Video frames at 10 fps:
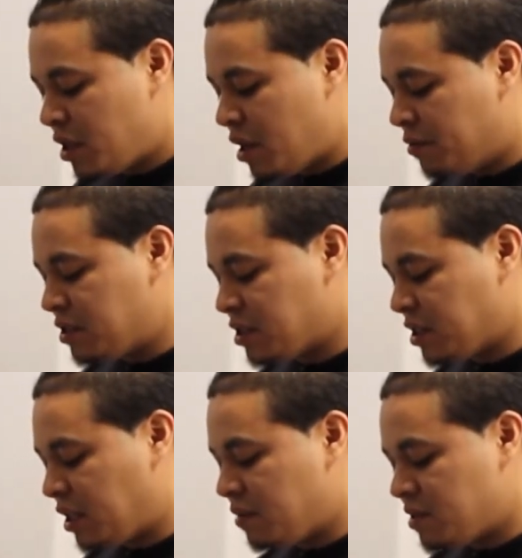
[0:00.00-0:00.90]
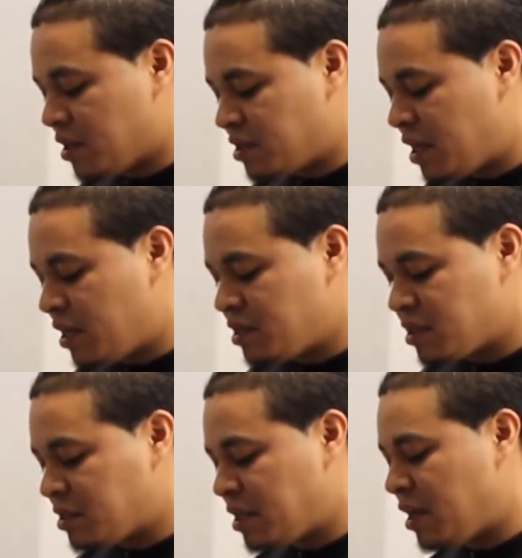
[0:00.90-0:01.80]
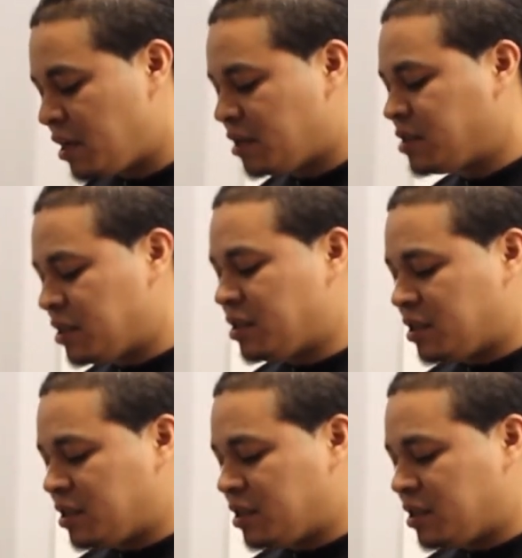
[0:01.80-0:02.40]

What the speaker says: And we're just gonna keep sauteing it until